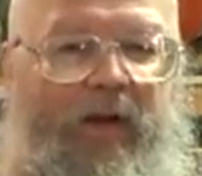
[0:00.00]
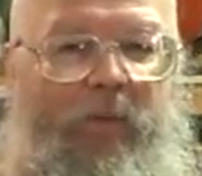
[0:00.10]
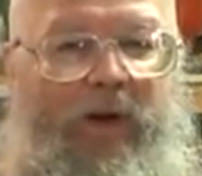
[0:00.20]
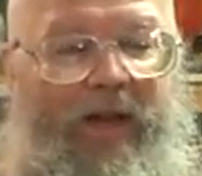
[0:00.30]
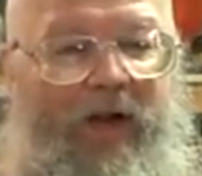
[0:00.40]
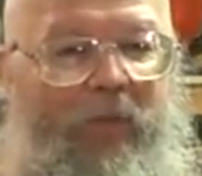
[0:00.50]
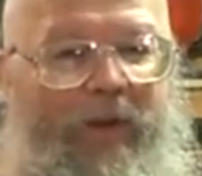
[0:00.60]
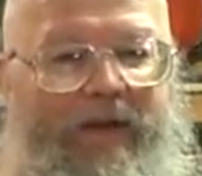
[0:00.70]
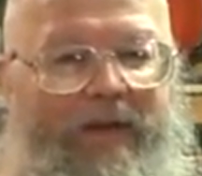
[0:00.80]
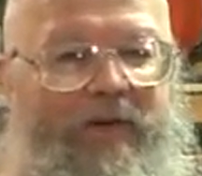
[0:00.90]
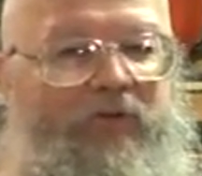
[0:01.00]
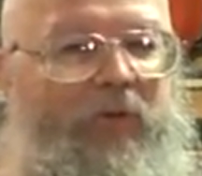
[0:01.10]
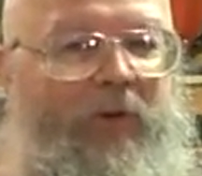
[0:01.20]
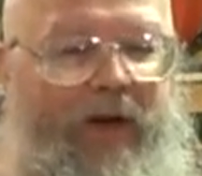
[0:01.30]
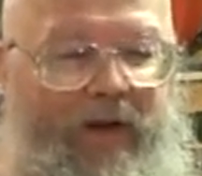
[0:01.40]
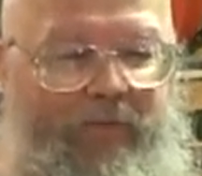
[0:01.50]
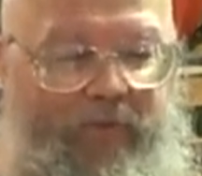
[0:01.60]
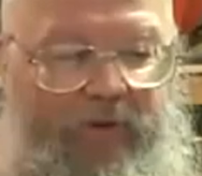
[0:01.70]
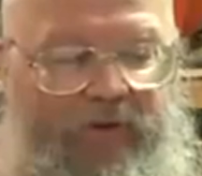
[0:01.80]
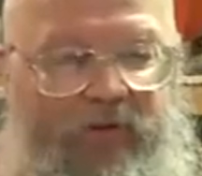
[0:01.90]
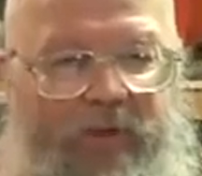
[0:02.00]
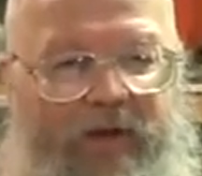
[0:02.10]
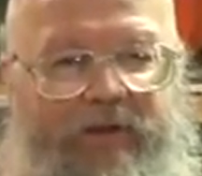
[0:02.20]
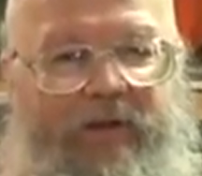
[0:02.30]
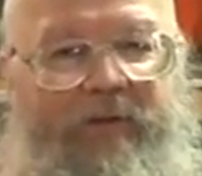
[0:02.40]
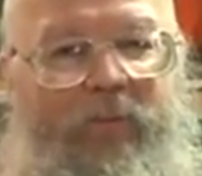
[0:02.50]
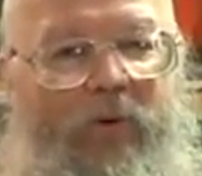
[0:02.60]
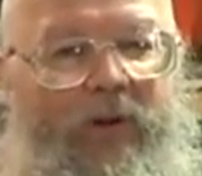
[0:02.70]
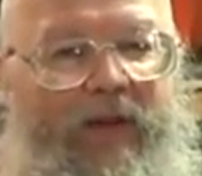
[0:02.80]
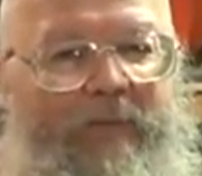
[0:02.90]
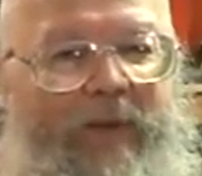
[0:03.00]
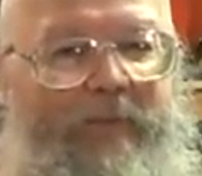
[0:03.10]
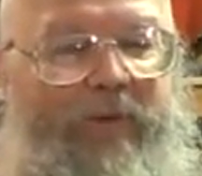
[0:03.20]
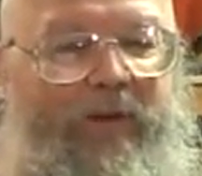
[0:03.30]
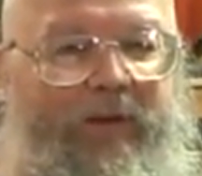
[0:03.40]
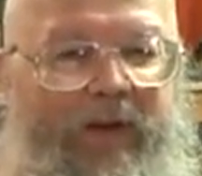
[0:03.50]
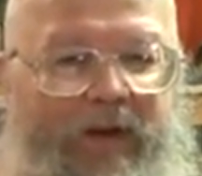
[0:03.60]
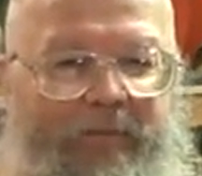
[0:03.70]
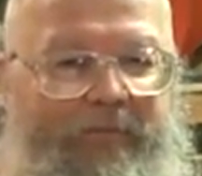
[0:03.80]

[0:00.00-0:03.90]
Well, I hope I didn't drone on for too much and bore a lot of people, and uh,